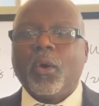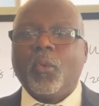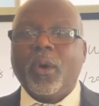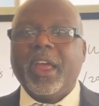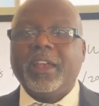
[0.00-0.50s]

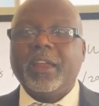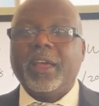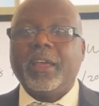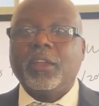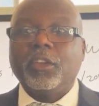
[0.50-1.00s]
when
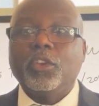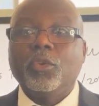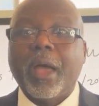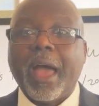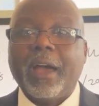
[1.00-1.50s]

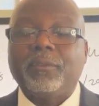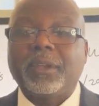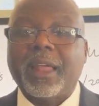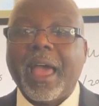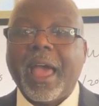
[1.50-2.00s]
you have
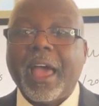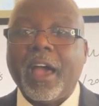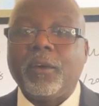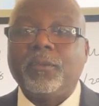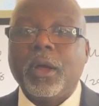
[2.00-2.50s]
to
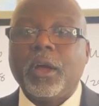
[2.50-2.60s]
have